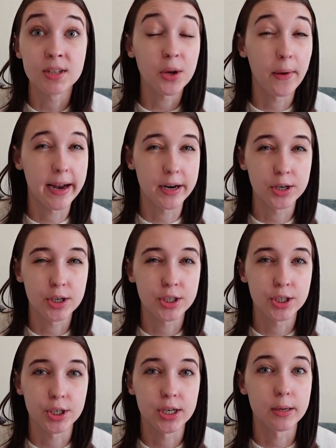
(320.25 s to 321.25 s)
So I
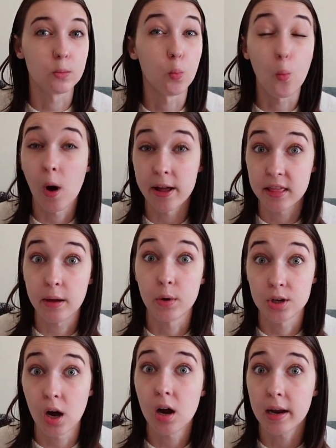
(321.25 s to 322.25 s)
understood what they were
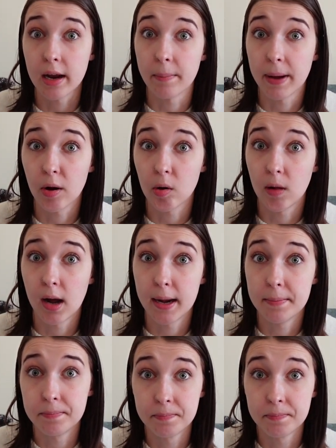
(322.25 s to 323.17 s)
talking about a lot.